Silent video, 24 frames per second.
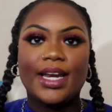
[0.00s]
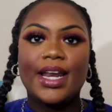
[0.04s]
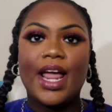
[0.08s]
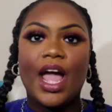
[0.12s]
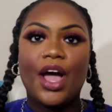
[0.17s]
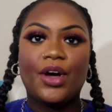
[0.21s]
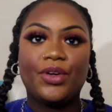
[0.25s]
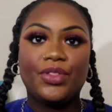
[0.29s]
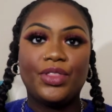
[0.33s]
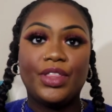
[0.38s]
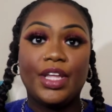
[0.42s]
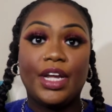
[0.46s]
and
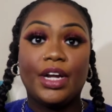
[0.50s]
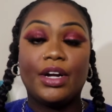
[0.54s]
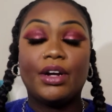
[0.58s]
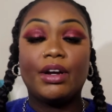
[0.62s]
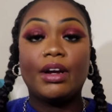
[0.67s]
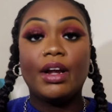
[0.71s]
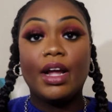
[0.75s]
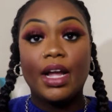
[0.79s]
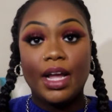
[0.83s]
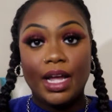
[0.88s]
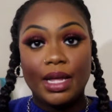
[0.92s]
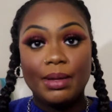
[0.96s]
out
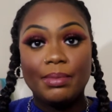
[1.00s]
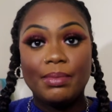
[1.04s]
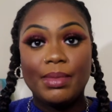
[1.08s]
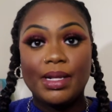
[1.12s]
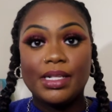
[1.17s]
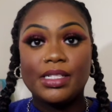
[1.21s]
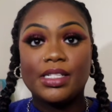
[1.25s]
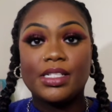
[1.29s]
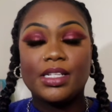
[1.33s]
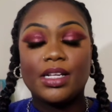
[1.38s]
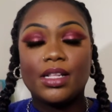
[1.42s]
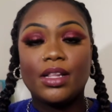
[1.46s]
there in
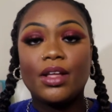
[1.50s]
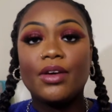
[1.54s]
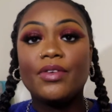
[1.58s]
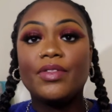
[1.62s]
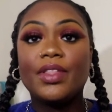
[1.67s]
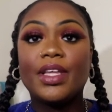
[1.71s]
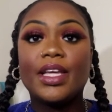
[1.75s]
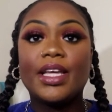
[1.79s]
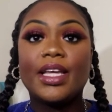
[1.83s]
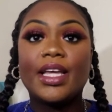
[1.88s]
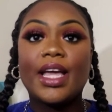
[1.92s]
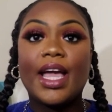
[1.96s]
men's
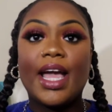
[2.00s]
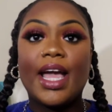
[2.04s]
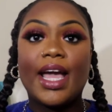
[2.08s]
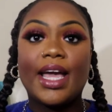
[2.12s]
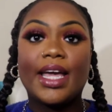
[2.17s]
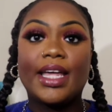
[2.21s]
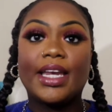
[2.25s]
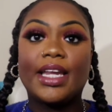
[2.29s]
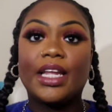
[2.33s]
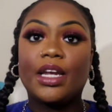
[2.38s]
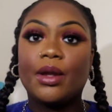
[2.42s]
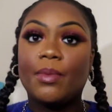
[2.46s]
clothing,
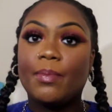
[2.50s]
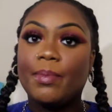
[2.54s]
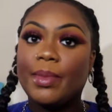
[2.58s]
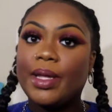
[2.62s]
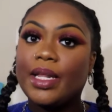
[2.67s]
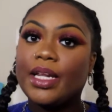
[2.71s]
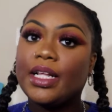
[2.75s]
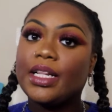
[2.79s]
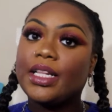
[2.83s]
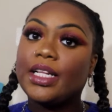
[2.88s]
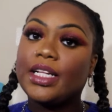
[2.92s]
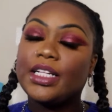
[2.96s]
and it
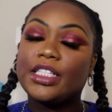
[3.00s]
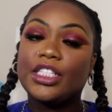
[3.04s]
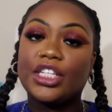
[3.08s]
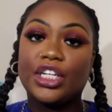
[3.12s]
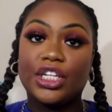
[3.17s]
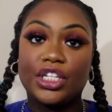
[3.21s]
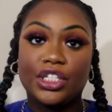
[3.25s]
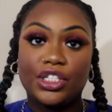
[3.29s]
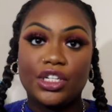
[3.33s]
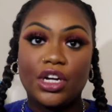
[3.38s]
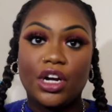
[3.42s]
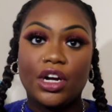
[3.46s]
immediately
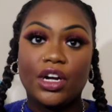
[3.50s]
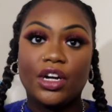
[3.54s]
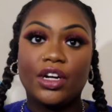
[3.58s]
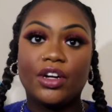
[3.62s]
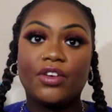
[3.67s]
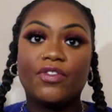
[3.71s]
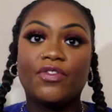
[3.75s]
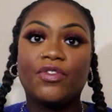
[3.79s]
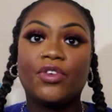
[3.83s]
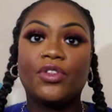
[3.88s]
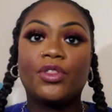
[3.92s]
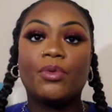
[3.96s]
took a
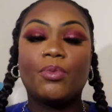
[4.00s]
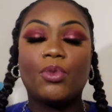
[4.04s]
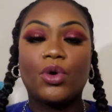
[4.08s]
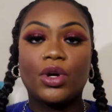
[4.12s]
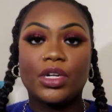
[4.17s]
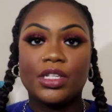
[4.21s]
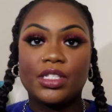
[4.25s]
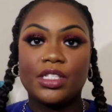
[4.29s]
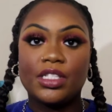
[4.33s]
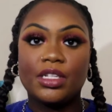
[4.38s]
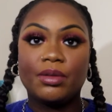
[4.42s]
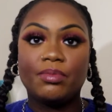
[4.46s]
turn for the
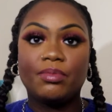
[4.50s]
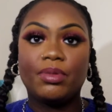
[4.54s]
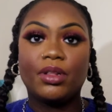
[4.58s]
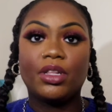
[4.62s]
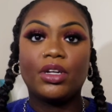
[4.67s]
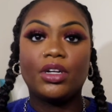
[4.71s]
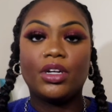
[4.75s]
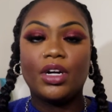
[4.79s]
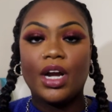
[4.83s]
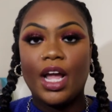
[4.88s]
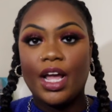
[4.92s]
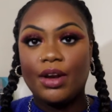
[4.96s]
more
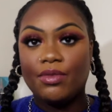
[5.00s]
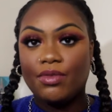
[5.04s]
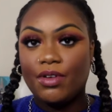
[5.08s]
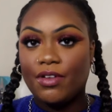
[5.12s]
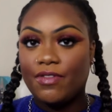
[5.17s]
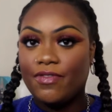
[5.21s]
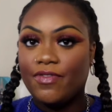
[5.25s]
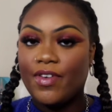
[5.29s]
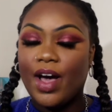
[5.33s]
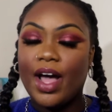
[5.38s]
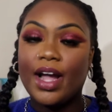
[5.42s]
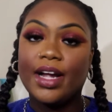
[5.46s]
simpler and
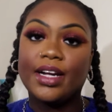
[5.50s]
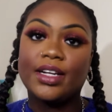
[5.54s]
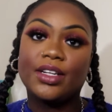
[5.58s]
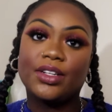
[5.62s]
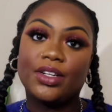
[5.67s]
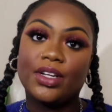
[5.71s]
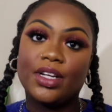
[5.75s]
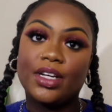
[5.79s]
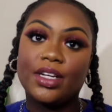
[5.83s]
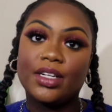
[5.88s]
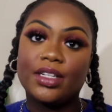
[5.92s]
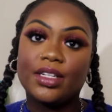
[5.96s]
refined
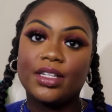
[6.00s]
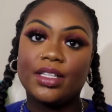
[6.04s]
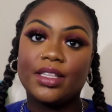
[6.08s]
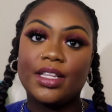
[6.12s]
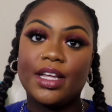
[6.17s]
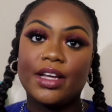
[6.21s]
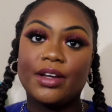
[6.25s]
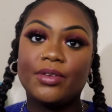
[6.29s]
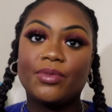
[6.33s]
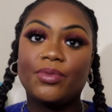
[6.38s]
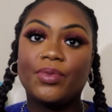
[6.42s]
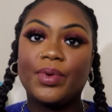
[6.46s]
look
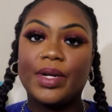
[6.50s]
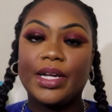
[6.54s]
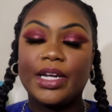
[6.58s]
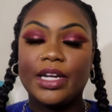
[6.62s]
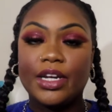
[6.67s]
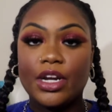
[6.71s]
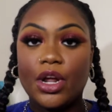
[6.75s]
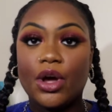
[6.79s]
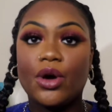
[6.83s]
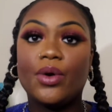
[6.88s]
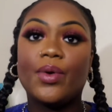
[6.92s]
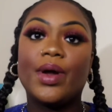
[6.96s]
that we
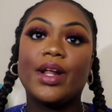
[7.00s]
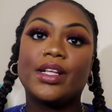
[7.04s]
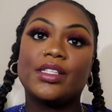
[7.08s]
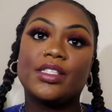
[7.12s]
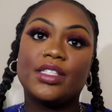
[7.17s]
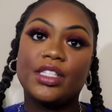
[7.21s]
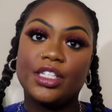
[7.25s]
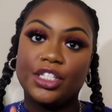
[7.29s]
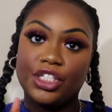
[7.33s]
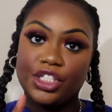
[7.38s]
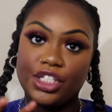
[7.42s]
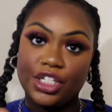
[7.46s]
know
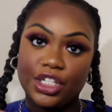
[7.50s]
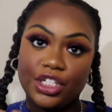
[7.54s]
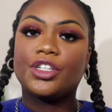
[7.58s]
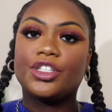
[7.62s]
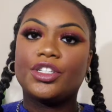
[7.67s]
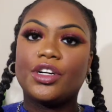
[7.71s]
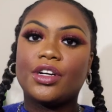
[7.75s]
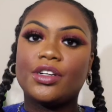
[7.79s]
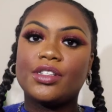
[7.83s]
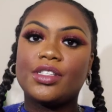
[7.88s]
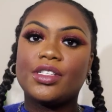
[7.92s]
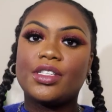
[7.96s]
as the
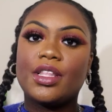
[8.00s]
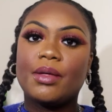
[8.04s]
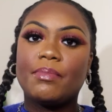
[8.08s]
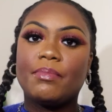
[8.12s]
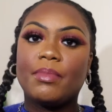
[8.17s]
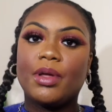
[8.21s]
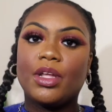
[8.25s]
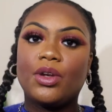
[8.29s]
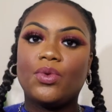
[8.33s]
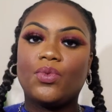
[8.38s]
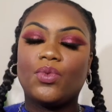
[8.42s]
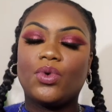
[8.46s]
shirts that
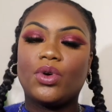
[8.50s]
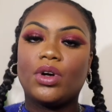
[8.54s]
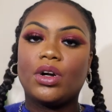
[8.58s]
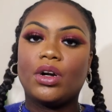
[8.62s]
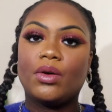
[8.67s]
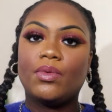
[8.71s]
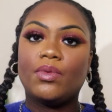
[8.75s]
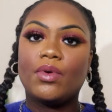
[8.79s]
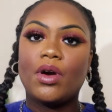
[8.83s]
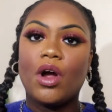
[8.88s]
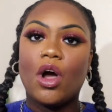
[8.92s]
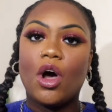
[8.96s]
men
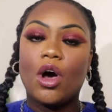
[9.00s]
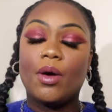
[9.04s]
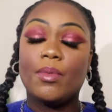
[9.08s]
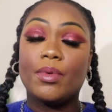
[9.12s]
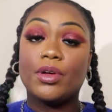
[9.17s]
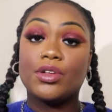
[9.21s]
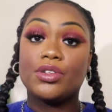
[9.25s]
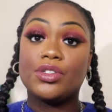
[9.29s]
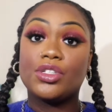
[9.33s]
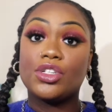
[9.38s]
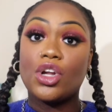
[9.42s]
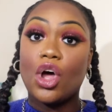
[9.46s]
wore were
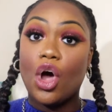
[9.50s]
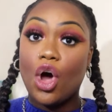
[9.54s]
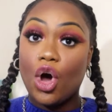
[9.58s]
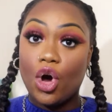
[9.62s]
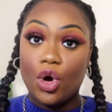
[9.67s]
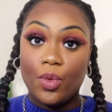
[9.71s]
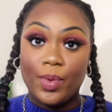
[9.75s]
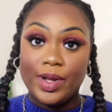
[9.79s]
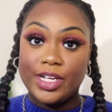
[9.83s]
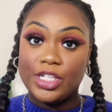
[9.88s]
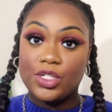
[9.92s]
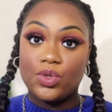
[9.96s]
almost
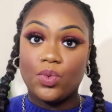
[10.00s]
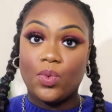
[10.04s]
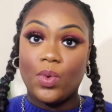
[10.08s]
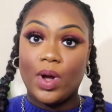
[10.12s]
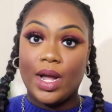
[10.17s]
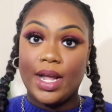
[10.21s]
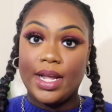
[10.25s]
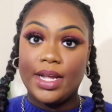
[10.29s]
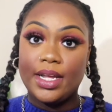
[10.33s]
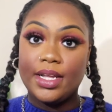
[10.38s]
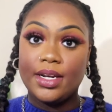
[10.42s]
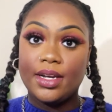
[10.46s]
always
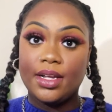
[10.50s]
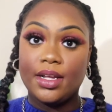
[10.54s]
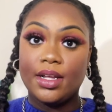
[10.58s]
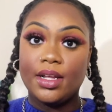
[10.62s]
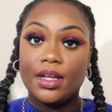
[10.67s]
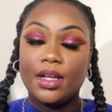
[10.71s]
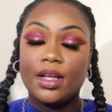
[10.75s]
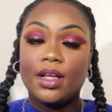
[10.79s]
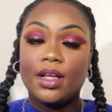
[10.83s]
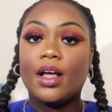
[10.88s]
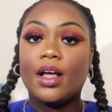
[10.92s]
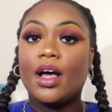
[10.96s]
white.
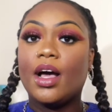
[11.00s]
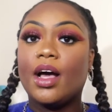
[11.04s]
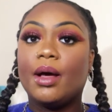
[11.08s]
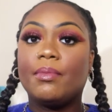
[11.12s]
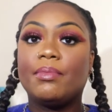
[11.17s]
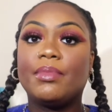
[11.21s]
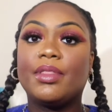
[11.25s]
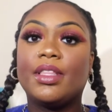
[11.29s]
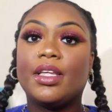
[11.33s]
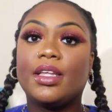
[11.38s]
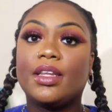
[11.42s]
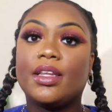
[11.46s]

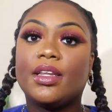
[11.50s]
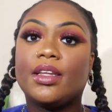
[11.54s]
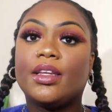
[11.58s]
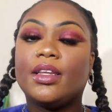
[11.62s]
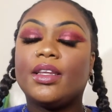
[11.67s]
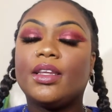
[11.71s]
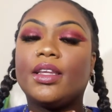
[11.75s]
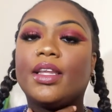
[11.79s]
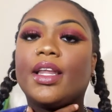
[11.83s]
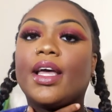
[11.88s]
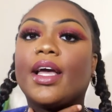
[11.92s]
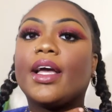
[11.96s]
The
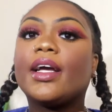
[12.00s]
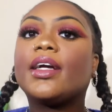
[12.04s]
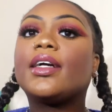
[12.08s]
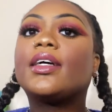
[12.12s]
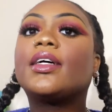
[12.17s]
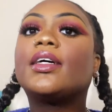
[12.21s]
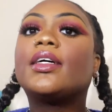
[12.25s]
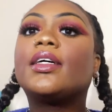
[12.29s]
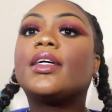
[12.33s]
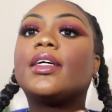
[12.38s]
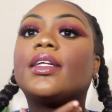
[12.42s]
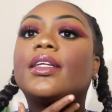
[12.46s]

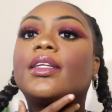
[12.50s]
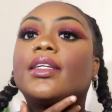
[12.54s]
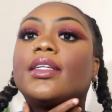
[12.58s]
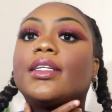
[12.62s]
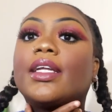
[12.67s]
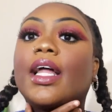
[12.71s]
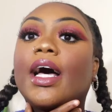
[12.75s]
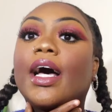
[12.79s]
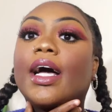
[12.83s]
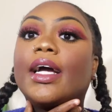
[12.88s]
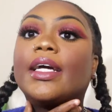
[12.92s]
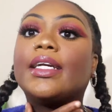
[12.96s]

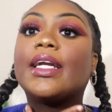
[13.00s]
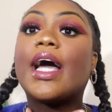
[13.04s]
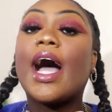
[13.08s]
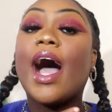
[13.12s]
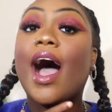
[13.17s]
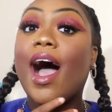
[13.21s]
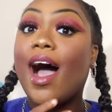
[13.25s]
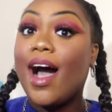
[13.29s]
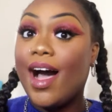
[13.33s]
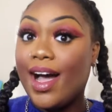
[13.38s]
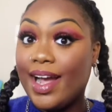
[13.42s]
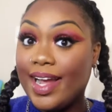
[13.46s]
neckline
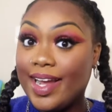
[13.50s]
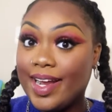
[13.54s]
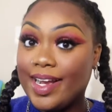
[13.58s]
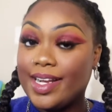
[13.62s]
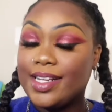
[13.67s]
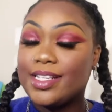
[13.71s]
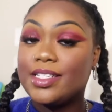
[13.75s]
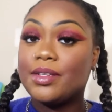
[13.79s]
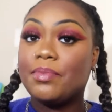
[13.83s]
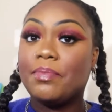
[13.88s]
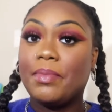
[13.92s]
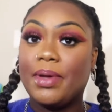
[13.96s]

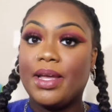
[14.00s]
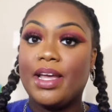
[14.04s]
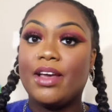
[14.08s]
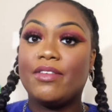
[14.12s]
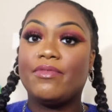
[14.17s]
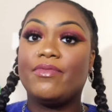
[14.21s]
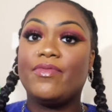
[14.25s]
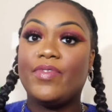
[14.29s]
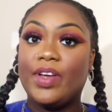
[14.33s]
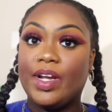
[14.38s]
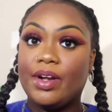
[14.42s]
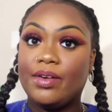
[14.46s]
height may
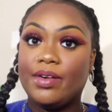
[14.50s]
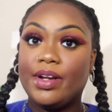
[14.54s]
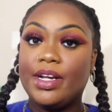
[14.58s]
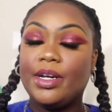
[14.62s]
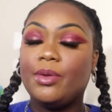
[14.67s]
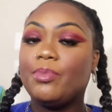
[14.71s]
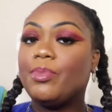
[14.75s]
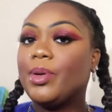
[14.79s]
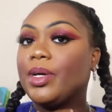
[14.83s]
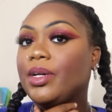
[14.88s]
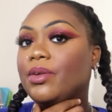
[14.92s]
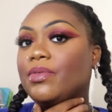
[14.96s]
have
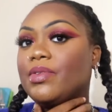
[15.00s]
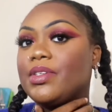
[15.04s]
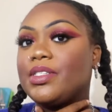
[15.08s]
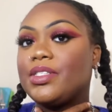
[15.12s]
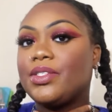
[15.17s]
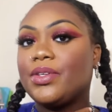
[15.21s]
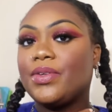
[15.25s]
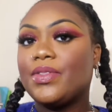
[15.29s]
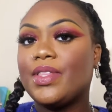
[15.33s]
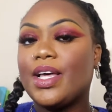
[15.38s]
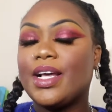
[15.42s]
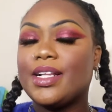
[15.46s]
varied, but it was
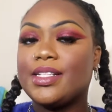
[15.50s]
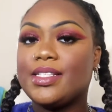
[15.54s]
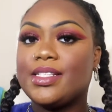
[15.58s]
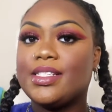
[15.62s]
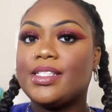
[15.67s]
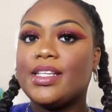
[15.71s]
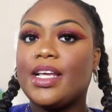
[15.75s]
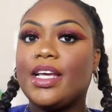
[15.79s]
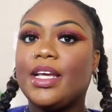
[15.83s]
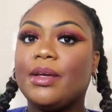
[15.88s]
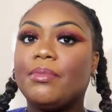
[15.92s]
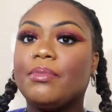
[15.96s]
still that
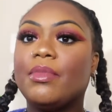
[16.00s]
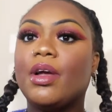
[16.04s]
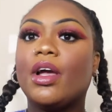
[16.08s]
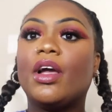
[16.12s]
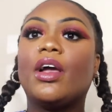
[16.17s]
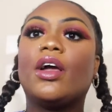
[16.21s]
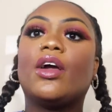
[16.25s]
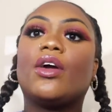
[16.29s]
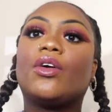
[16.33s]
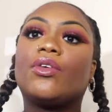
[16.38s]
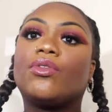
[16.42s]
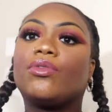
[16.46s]
same
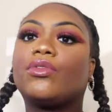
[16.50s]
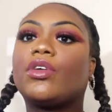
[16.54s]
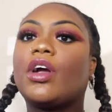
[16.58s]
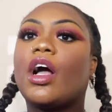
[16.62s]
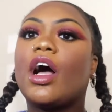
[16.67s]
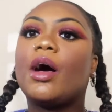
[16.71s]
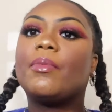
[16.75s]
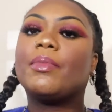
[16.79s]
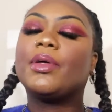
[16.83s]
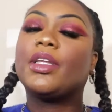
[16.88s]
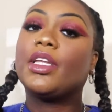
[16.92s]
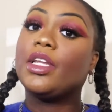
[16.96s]

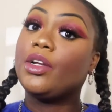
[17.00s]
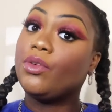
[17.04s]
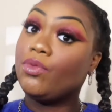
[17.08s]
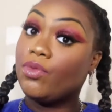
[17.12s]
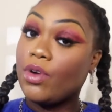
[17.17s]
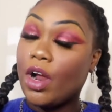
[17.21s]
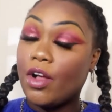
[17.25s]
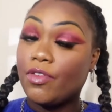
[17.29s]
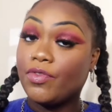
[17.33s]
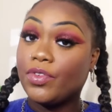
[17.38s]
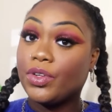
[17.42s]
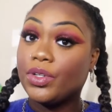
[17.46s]
commonly
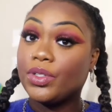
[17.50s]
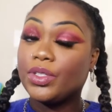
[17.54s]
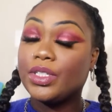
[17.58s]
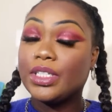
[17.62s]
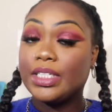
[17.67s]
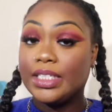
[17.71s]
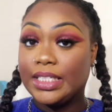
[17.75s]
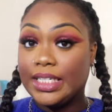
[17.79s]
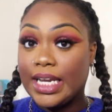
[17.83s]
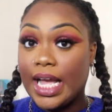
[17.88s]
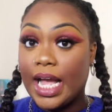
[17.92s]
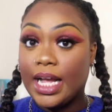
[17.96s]
ruffled
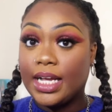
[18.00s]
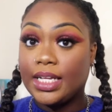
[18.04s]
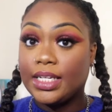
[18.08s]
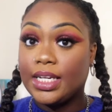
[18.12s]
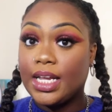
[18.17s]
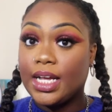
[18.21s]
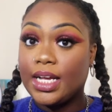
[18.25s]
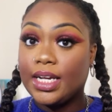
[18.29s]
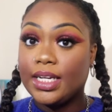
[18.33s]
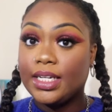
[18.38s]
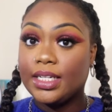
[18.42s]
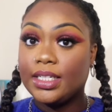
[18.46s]

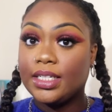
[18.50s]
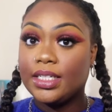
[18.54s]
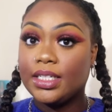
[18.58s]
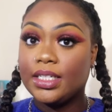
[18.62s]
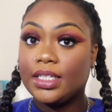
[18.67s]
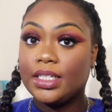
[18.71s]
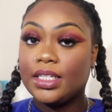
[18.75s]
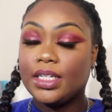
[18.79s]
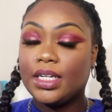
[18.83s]
neckline.